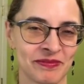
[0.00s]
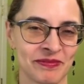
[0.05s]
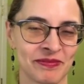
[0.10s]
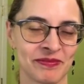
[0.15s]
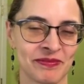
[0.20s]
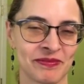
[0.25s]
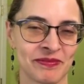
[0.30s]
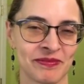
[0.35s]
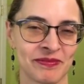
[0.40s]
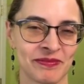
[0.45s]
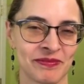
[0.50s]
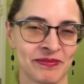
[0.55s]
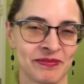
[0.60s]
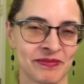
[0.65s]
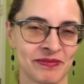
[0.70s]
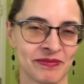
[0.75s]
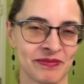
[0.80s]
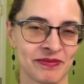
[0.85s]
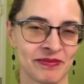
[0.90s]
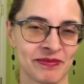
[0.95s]

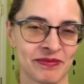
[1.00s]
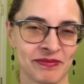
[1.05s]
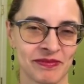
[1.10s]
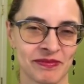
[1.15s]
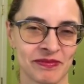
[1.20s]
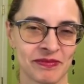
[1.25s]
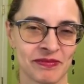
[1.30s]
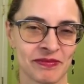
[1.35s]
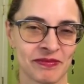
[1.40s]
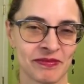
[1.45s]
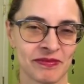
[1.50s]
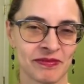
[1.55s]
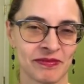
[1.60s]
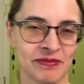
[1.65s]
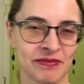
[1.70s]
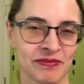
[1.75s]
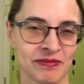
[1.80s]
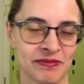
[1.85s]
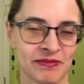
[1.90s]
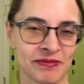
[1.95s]

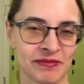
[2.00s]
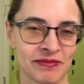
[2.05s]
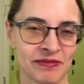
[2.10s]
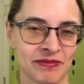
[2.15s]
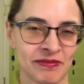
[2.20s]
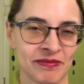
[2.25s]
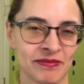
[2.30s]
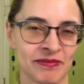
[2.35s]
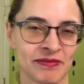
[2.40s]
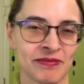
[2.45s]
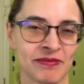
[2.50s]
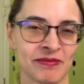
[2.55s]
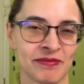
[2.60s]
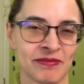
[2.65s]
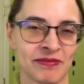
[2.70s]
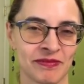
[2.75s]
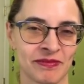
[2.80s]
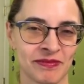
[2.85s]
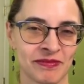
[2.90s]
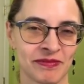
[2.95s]

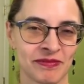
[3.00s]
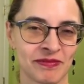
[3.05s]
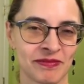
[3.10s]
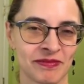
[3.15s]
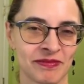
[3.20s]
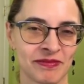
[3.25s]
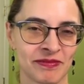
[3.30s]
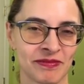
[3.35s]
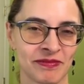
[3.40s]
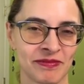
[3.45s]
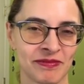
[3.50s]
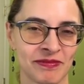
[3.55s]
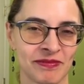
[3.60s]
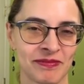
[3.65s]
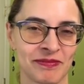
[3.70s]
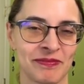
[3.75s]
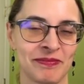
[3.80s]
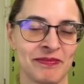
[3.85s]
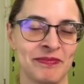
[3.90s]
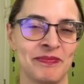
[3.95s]

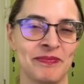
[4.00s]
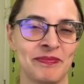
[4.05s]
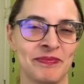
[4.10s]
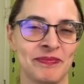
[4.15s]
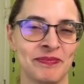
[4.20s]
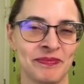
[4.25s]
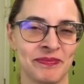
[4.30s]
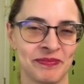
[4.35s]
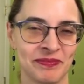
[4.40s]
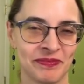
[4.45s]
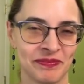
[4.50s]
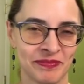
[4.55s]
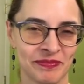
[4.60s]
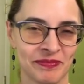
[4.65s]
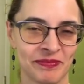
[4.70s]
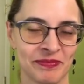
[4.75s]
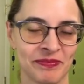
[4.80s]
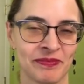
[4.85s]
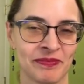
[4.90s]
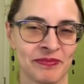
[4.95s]

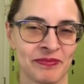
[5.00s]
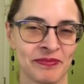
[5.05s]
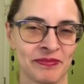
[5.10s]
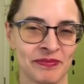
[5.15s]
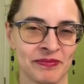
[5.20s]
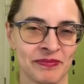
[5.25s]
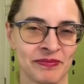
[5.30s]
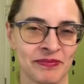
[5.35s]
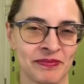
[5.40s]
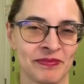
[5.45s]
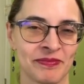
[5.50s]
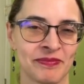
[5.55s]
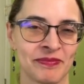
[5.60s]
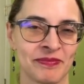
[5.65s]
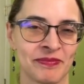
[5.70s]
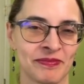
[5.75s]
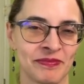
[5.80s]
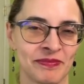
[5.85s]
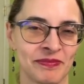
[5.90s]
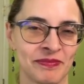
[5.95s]

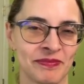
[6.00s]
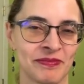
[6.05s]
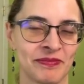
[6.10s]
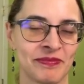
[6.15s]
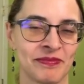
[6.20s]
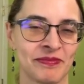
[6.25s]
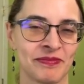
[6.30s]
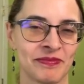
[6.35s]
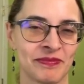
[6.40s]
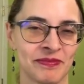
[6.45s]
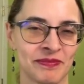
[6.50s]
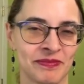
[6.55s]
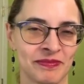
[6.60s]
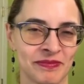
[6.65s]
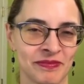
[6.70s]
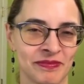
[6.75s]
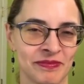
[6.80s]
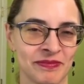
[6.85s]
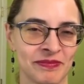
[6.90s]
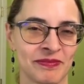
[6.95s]

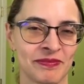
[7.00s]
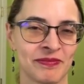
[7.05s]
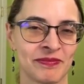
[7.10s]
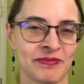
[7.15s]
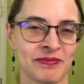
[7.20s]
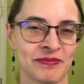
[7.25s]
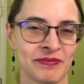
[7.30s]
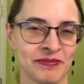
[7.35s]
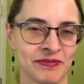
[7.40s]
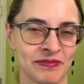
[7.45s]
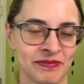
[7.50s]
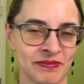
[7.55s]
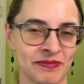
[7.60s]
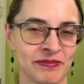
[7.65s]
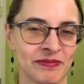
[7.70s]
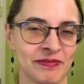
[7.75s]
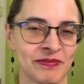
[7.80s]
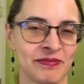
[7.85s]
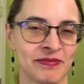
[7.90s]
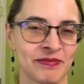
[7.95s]
The person shown says nothing.